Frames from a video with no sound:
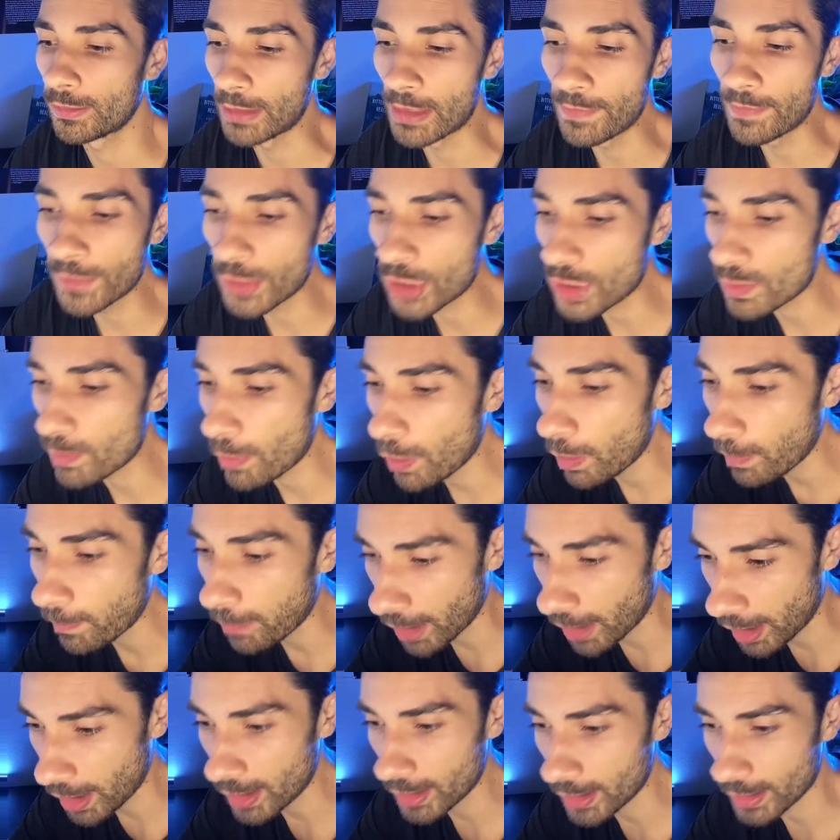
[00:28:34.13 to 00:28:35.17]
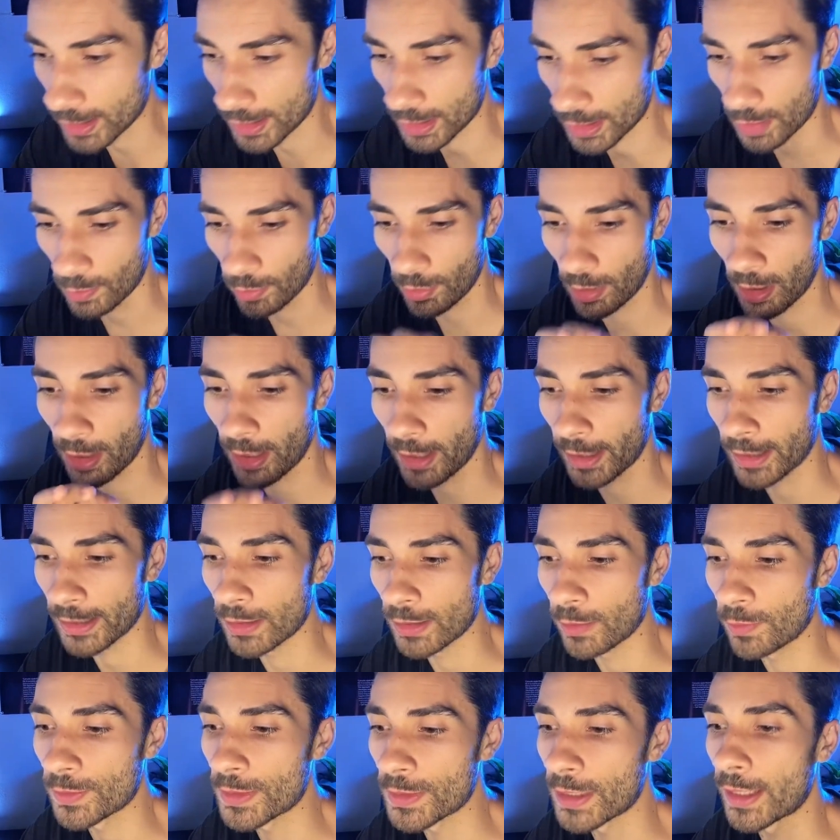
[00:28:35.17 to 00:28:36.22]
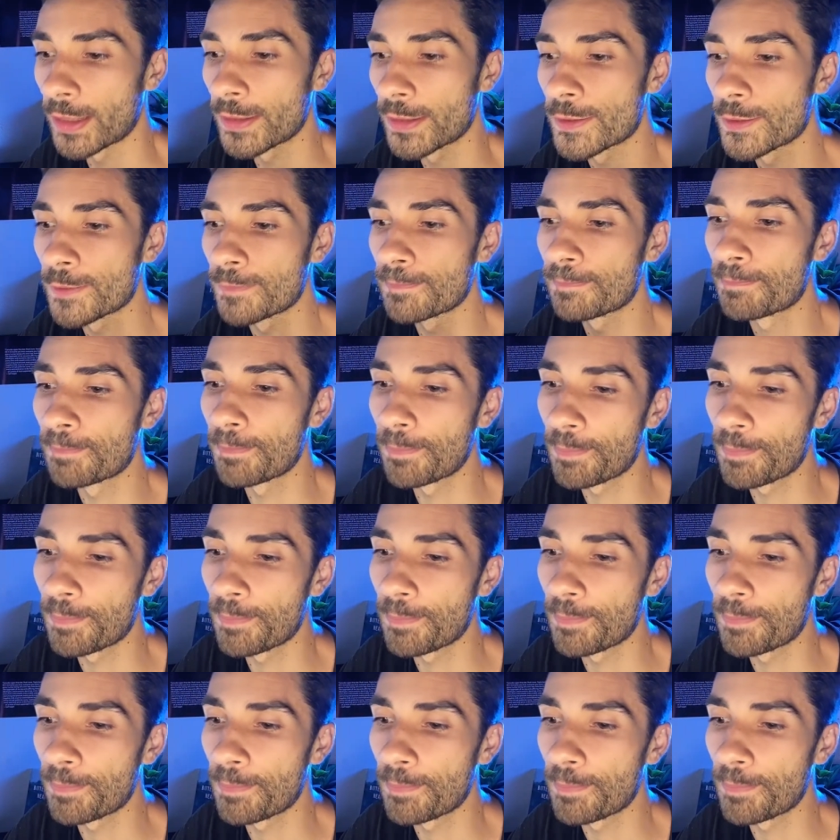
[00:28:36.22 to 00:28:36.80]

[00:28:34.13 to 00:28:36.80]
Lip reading: Even small ponds, there were high and low tides.